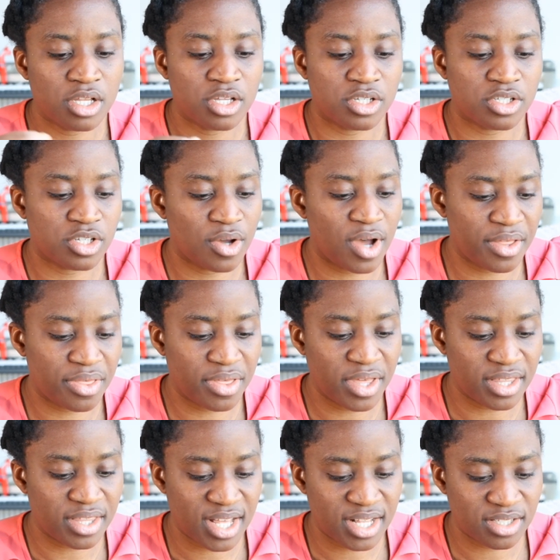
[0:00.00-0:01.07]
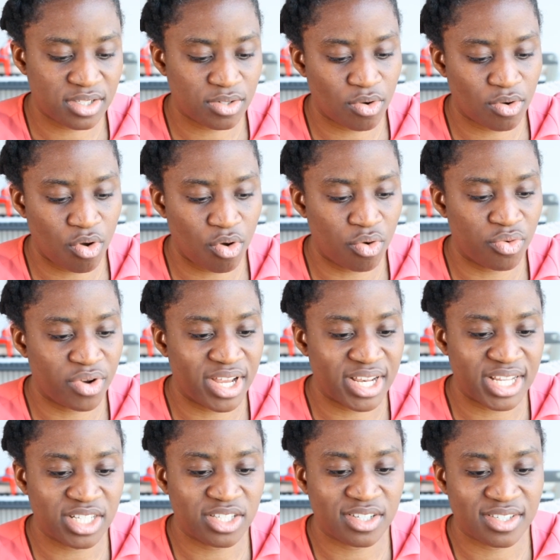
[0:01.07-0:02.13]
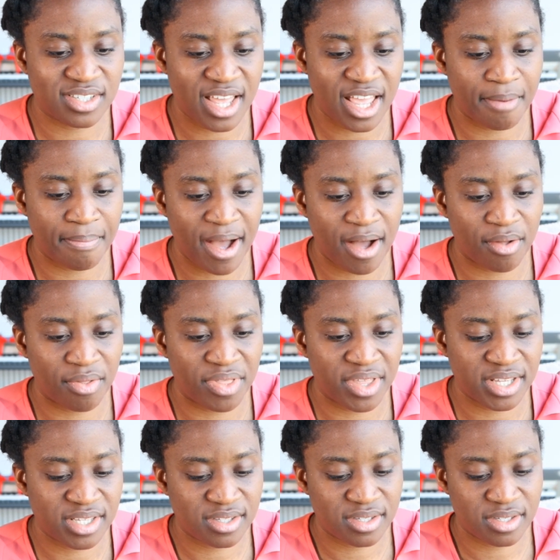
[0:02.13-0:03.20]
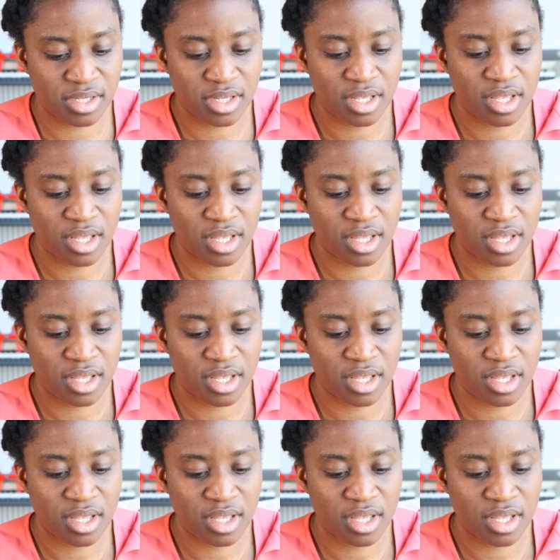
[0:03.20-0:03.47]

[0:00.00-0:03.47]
So I think that's all really to say about this